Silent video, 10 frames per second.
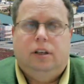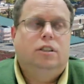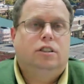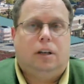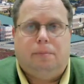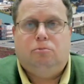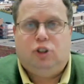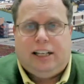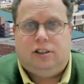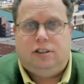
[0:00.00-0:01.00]
Some
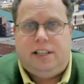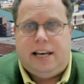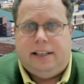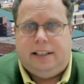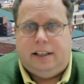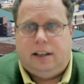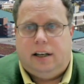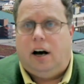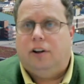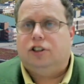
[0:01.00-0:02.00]
objected to the idea, and
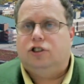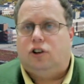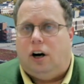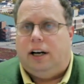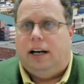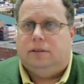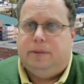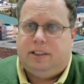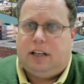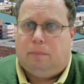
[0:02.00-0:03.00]
others saw it as a
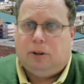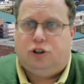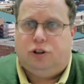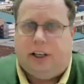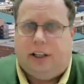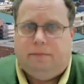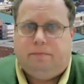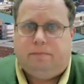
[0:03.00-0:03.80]
missed opportunity.